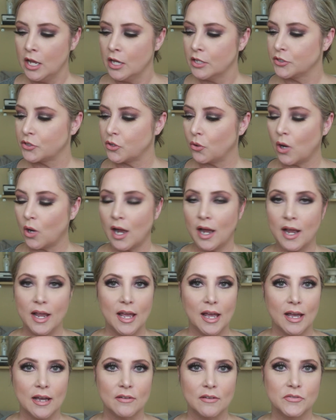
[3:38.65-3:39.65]
So I
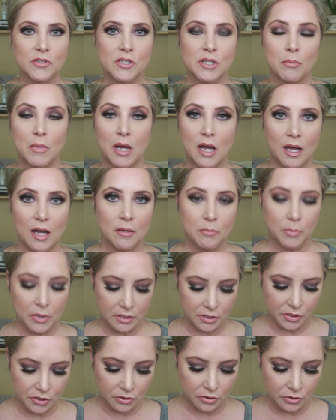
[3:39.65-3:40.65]
have some eye
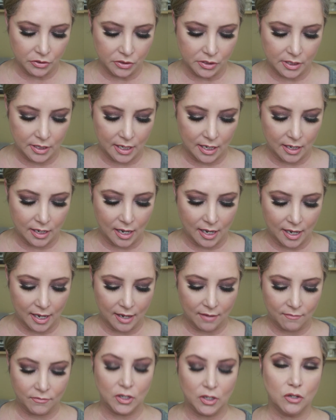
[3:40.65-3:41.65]
pencils that I
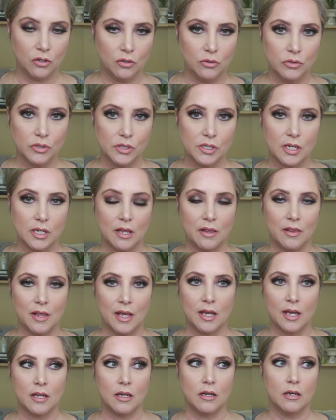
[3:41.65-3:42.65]
have used
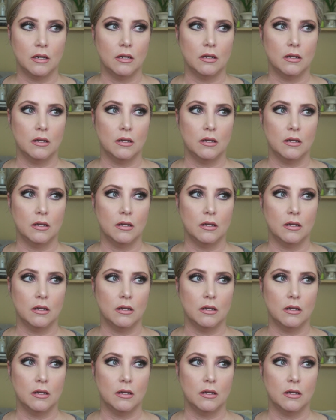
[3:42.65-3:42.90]
that